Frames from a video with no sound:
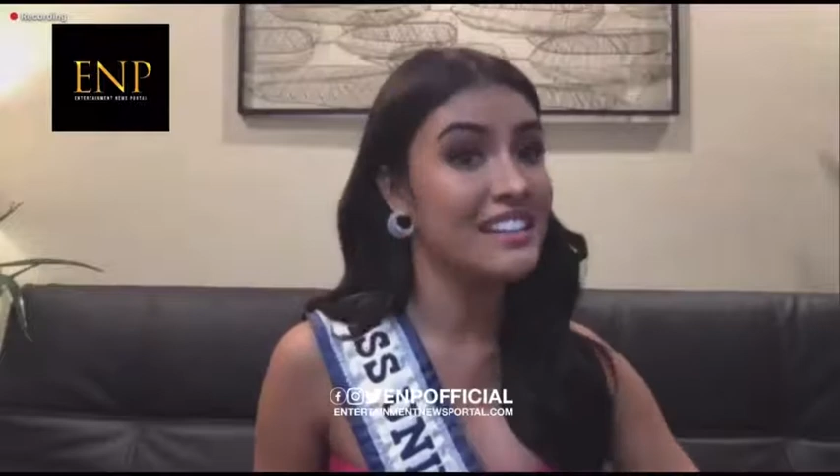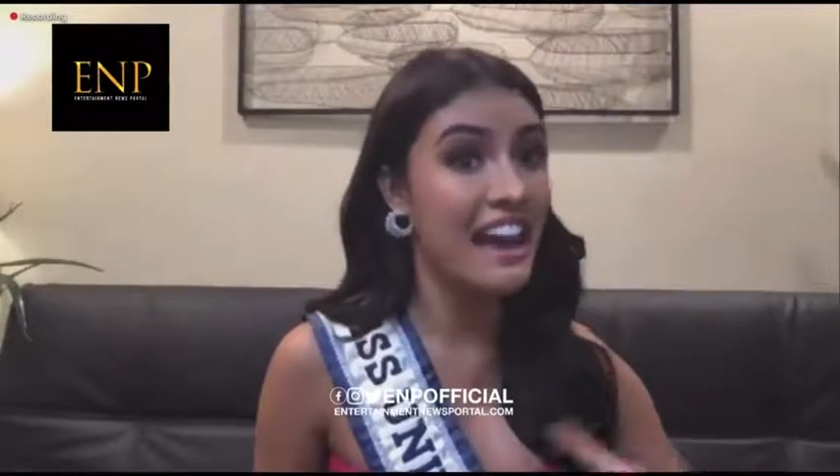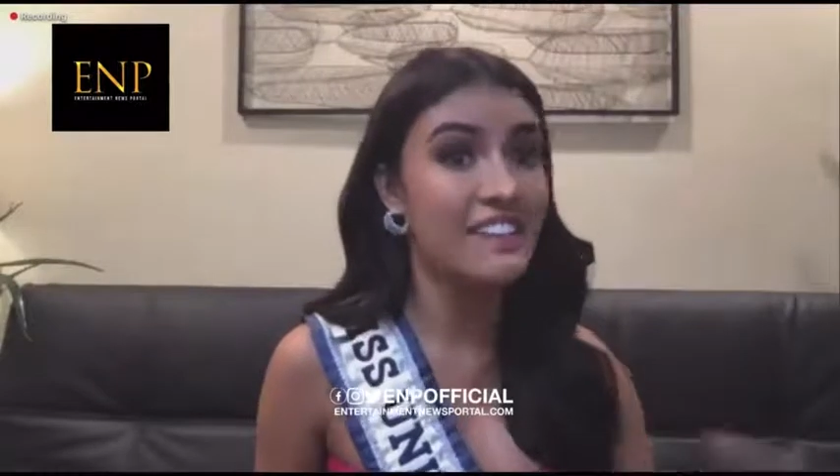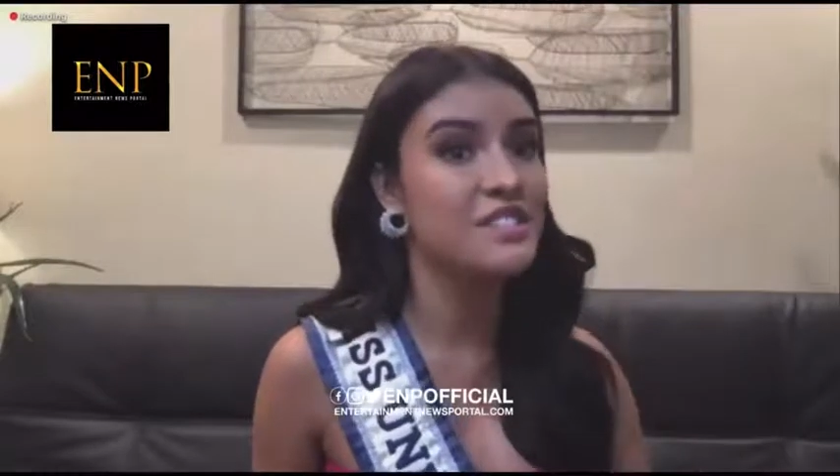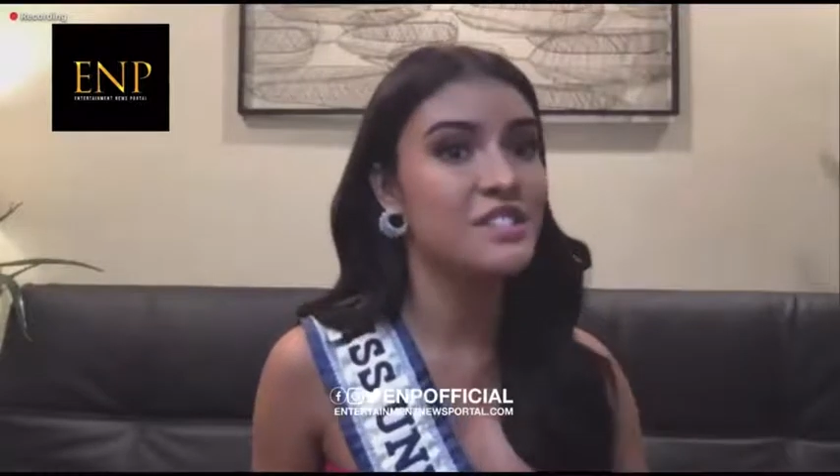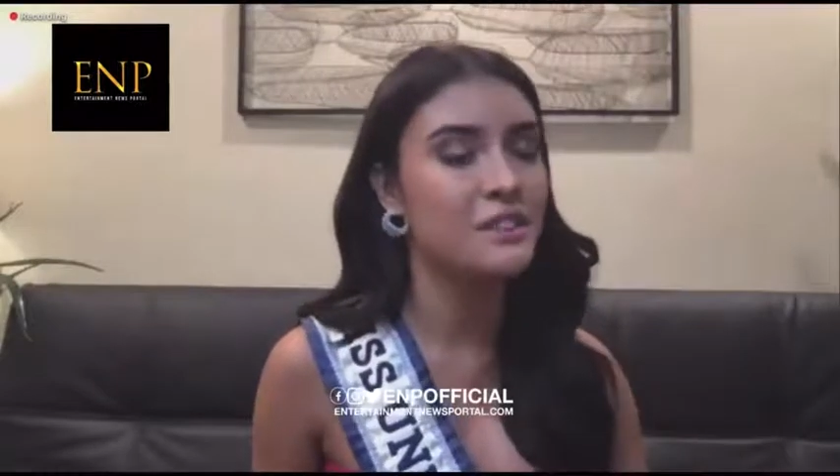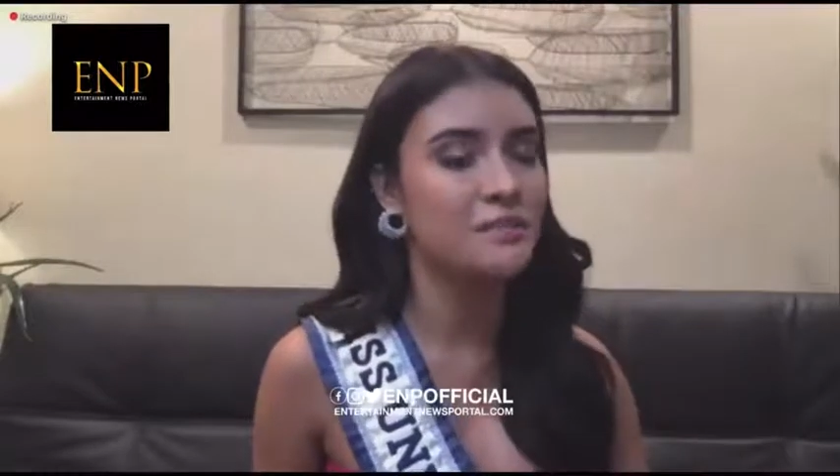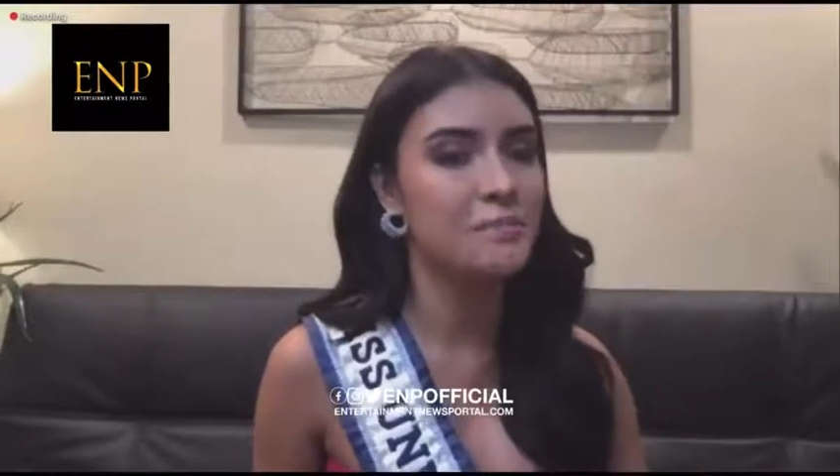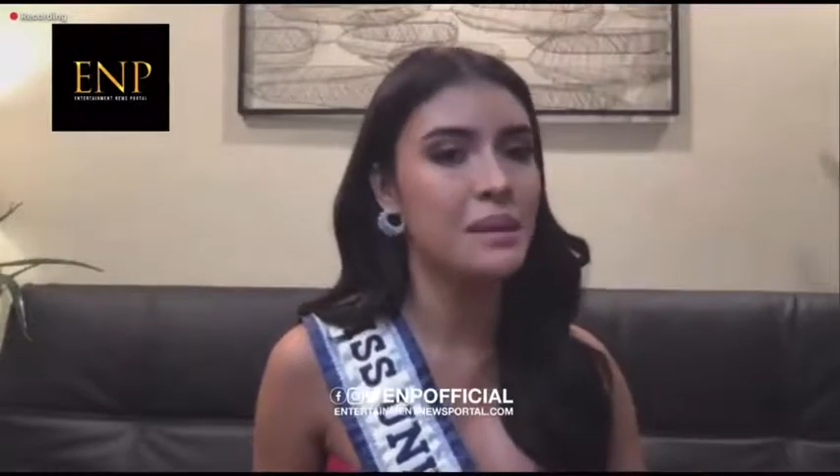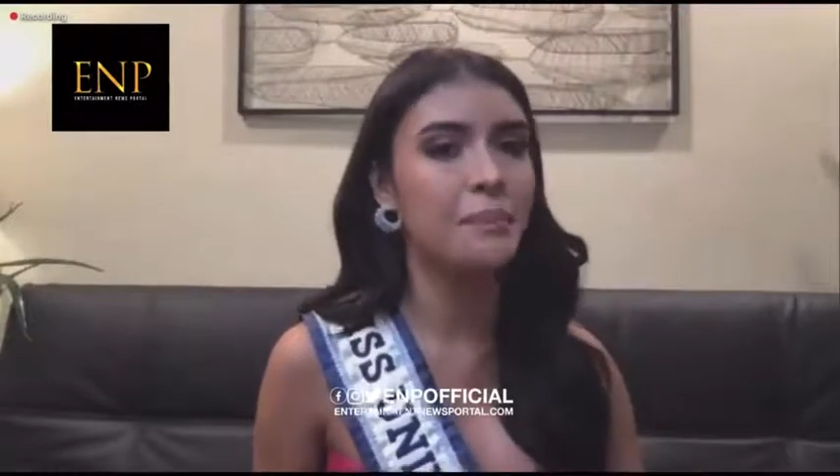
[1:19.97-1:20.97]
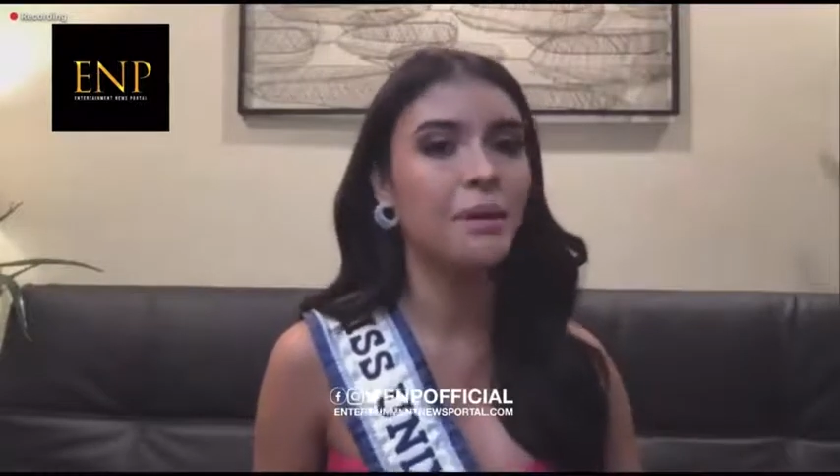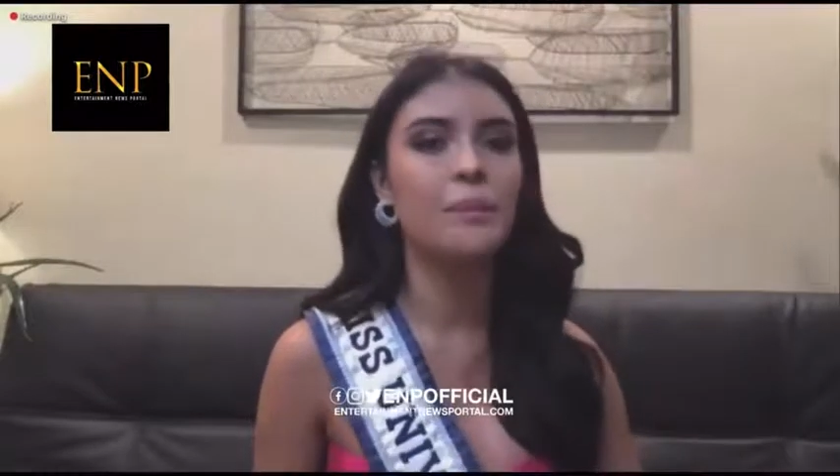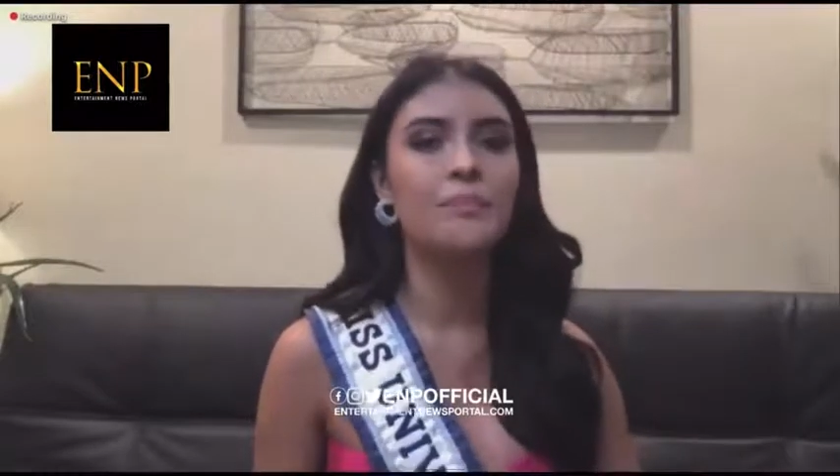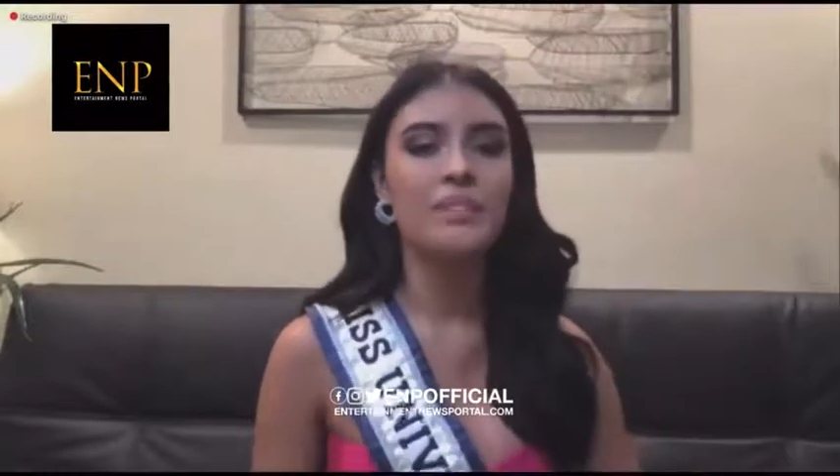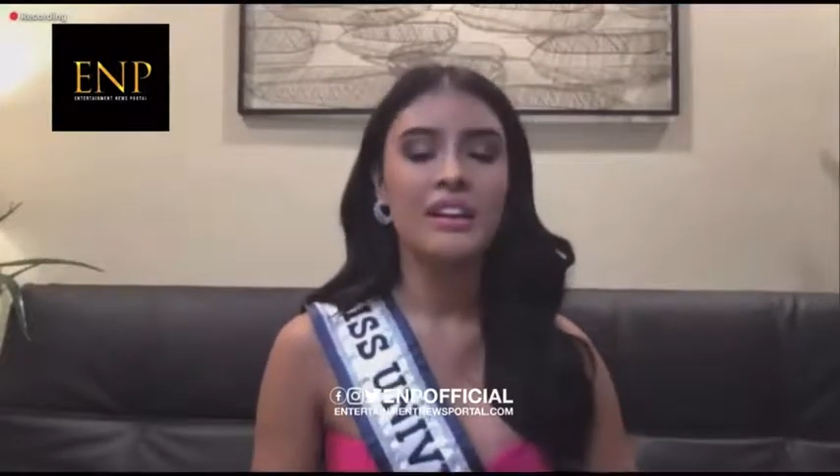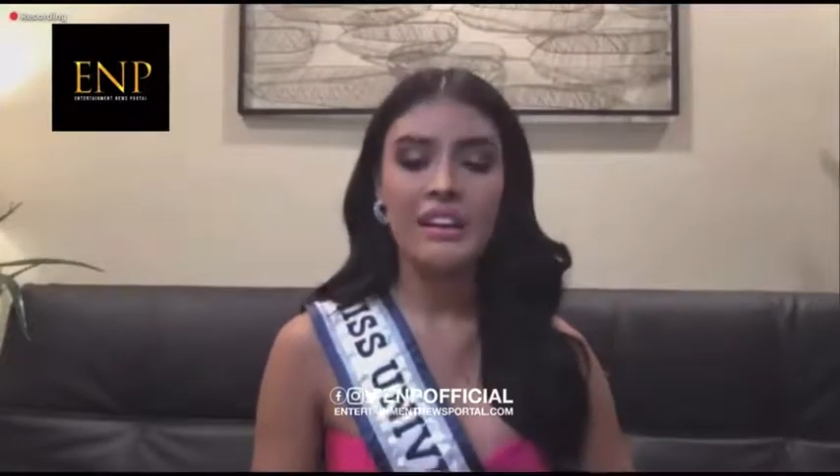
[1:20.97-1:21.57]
lives of people.